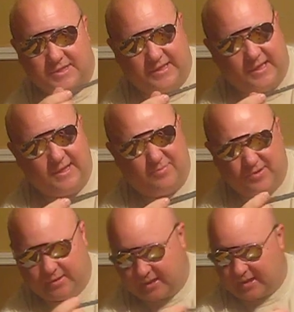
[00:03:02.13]
deep
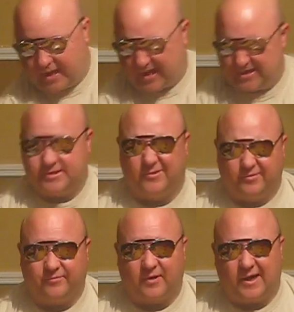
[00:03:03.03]
as you would
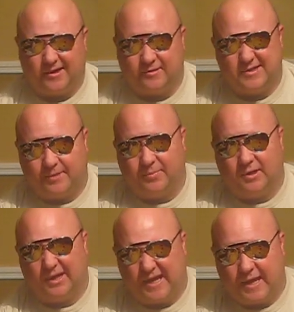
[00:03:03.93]
find on
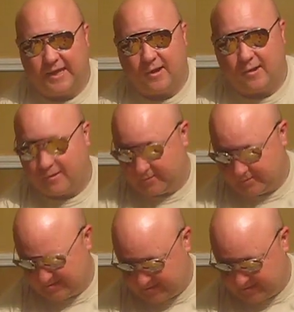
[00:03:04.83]
typically ARs